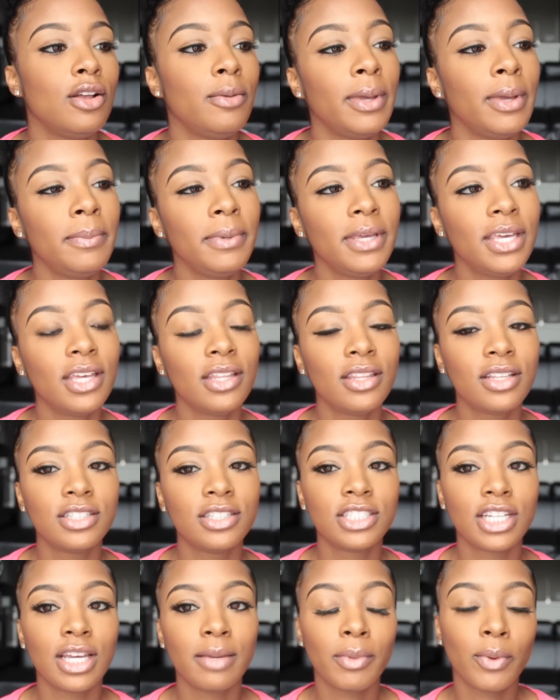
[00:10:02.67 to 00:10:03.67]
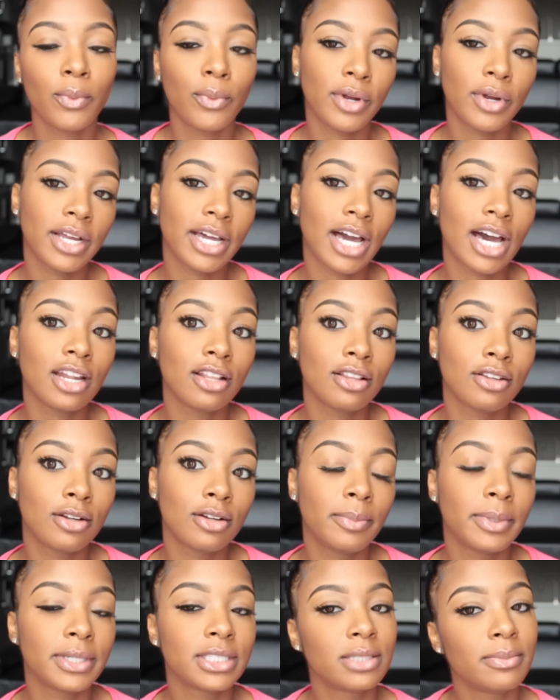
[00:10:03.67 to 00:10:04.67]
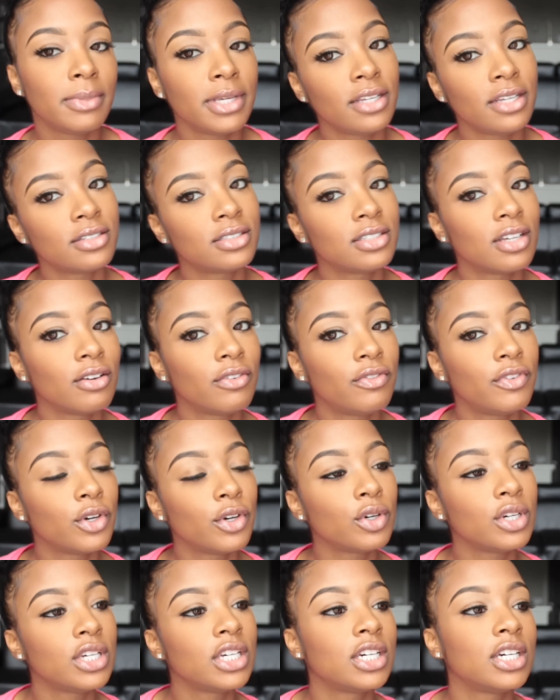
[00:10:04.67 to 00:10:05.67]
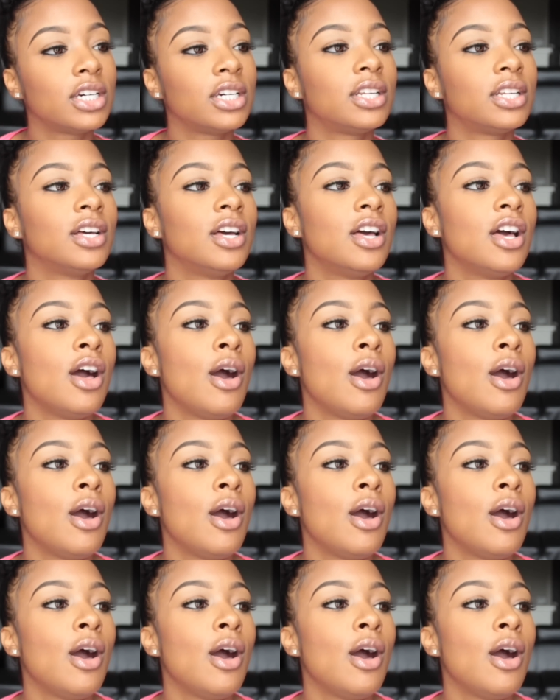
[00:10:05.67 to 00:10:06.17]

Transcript: maybe get in the gym and work out a little bit to make yourself feel good,